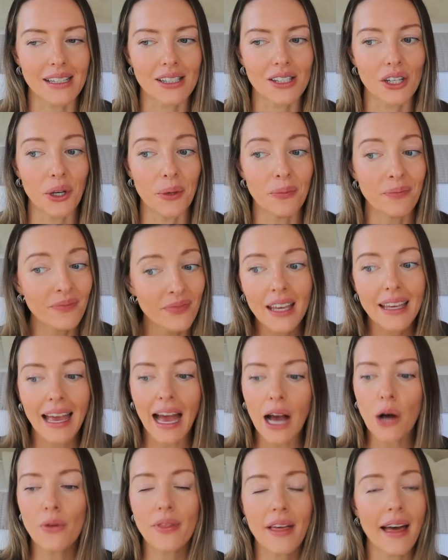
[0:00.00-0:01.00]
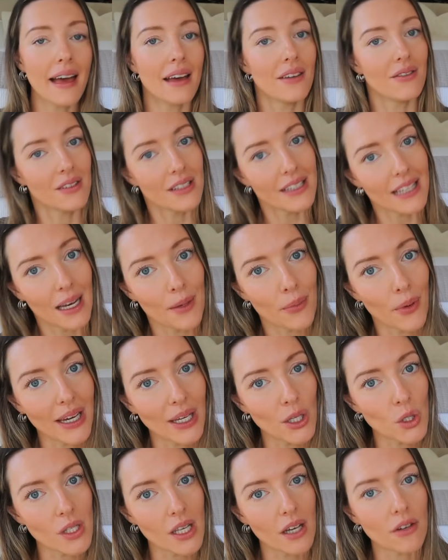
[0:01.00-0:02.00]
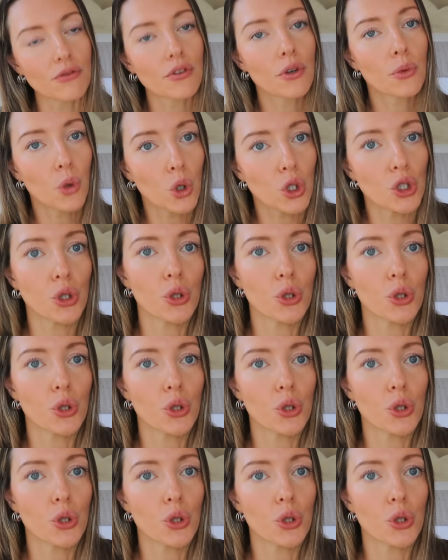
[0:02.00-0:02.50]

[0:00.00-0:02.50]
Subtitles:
So get out there and celebrate yourself, reward